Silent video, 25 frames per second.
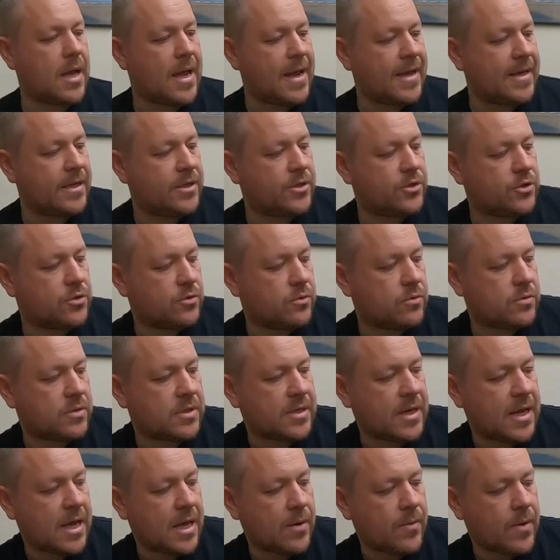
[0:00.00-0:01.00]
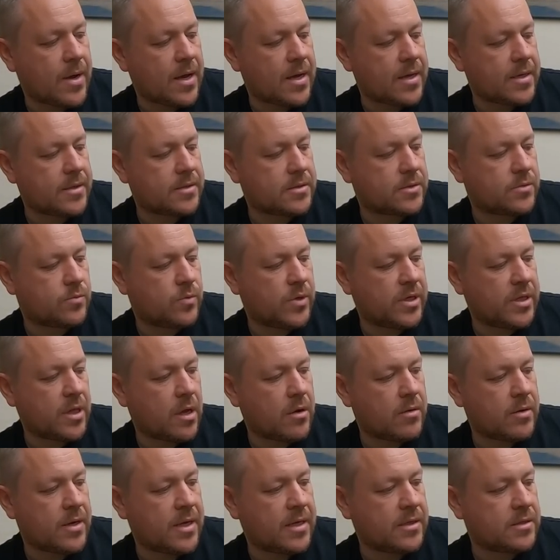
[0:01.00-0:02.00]
Angels and Airways, We
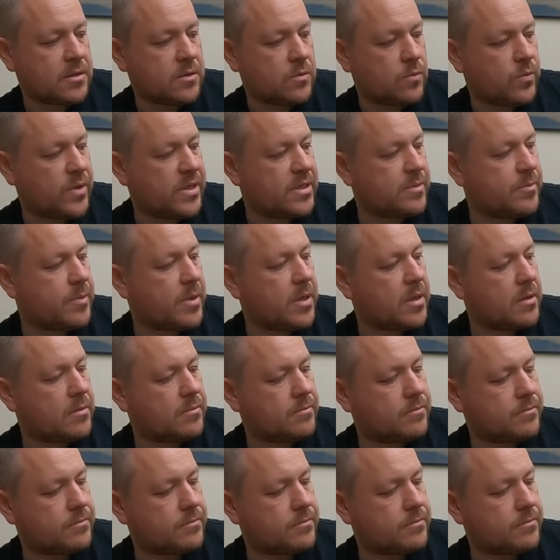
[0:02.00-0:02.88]
Don't Need to Whisper.